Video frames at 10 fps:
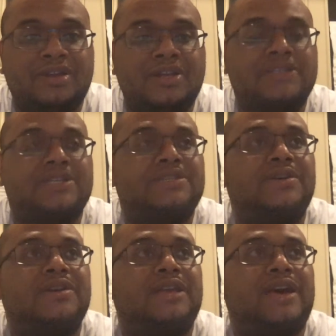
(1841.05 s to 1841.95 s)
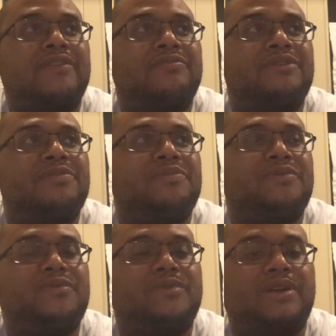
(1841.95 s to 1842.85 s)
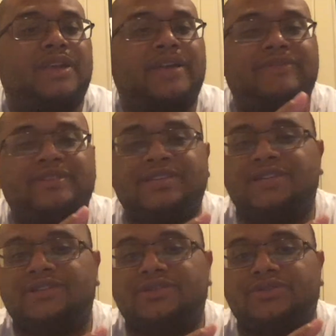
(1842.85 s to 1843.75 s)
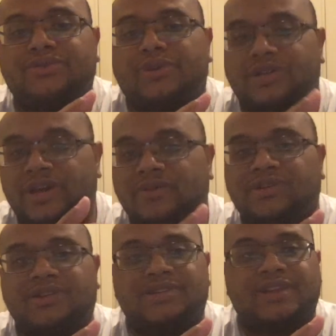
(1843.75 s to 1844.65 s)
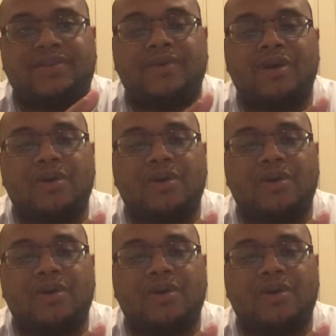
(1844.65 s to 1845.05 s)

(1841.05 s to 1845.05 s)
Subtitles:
Because I saw a lot of people, a lot of the sisters who are Deltas that